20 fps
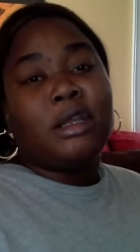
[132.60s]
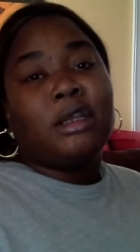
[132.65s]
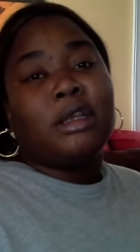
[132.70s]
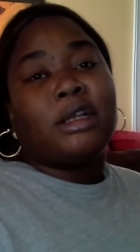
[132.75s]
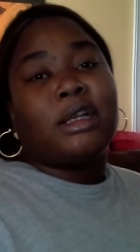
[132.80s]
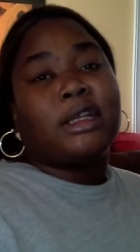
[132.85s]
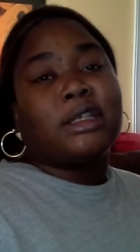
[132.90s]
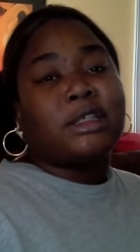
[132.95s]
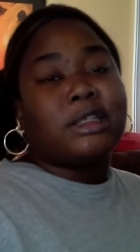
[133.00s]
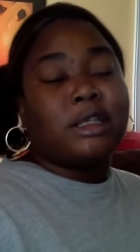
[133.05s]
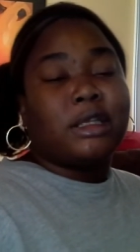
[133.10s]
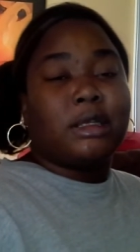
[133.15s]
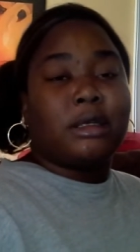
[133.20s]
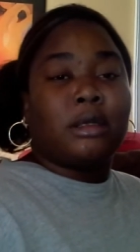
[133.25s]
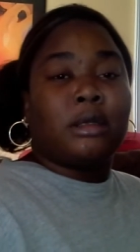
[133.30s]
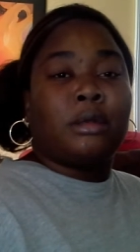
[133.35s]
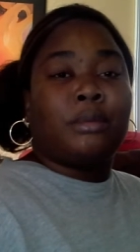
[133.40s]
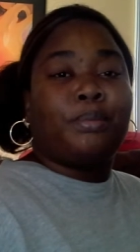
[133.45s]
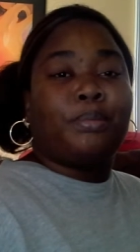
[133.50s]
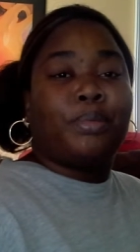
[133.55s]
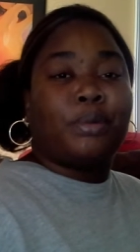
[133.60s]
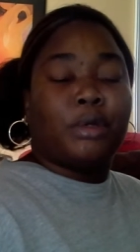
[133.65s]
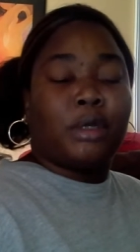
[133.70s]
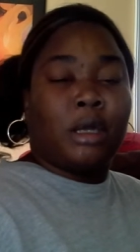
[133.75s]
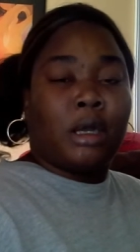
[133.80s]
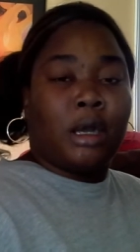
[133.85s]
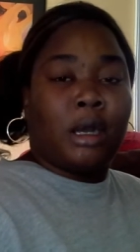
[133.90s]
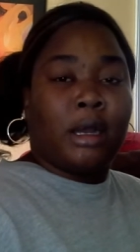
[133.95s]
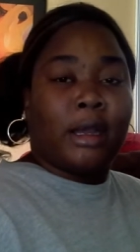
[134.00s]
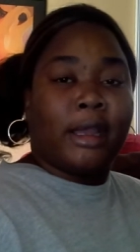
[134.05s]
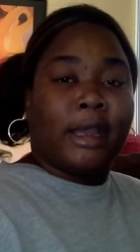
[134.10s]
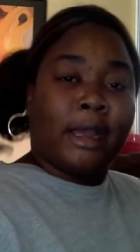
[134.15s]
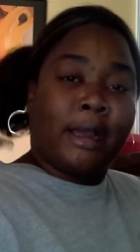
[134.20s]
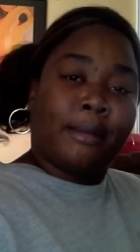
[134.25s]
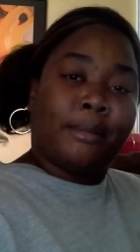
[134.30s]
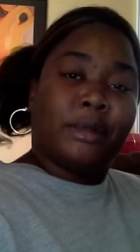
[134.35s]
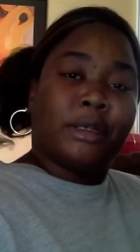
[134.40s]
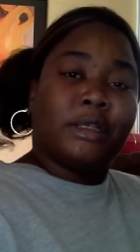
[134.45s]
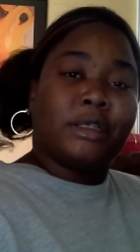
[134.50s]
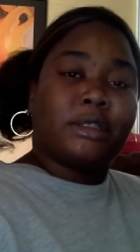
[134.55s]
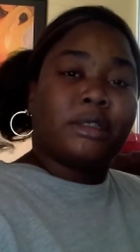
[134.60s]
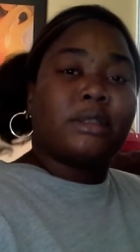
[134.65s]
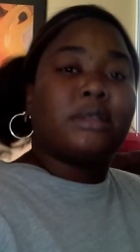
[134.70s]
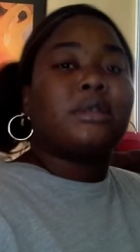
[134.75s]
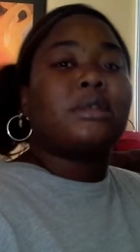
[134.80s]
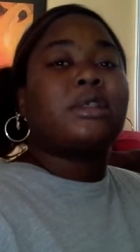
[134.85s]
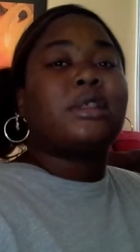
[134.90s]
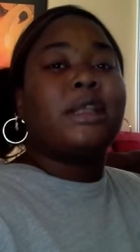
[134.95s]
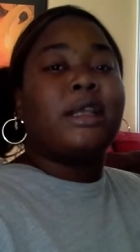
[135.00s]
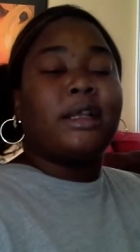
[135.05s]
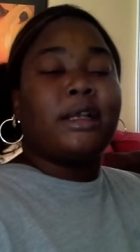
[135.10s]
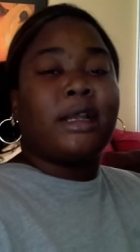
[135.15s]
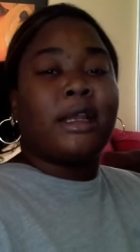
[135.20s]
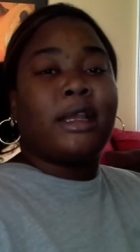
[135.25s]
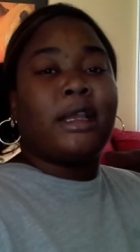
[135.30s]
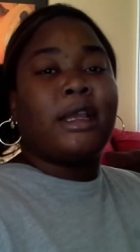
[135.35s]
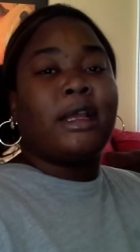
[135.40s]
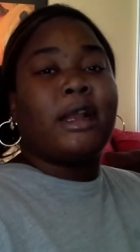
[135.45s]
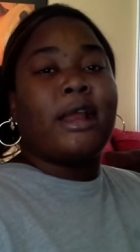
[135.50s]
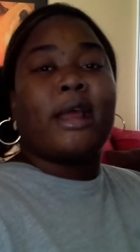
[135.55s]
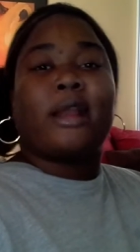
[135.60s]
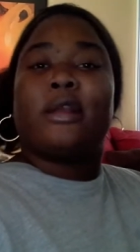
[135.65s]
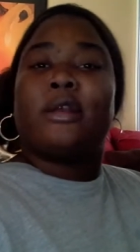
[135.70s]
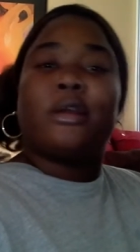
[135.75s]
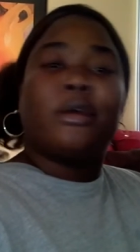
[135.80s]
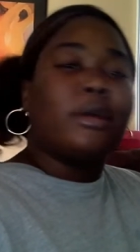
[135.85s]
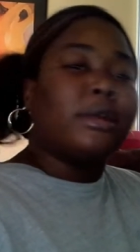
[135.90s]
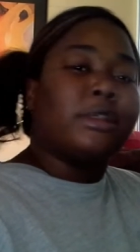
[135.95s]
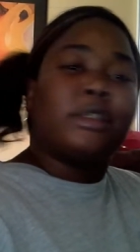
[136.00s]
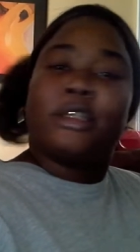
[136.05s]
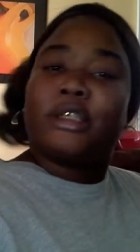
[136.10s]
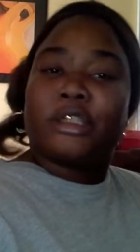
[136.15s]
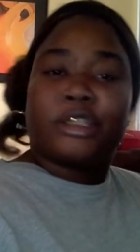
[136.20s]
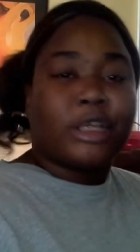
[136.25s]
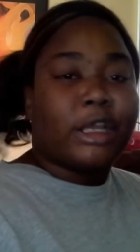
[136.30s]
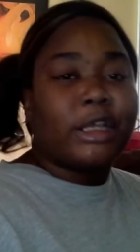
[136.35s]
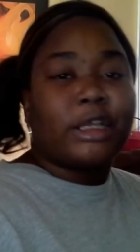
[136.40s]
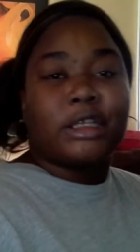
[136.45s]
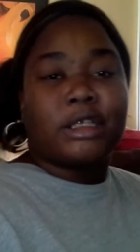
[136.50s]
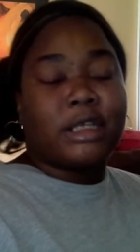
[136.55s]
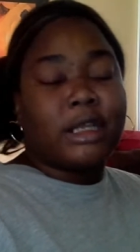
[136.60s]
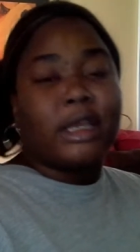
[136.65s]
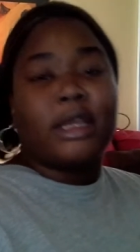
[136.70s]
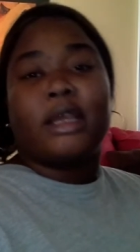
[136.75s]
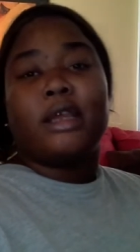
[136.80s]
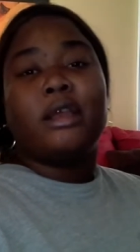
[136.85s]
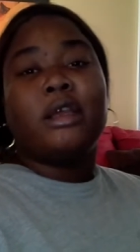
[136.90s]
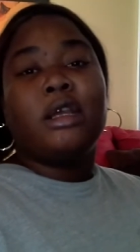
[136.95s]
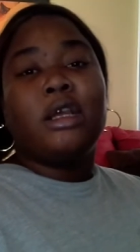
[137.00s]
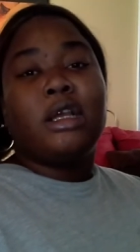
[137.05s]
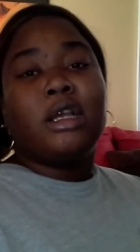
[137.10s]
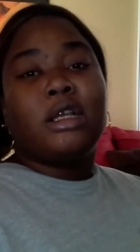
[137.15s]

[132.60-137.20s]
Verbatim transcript: and I seen the uh, ambulance stick the head out the door and just shake his head.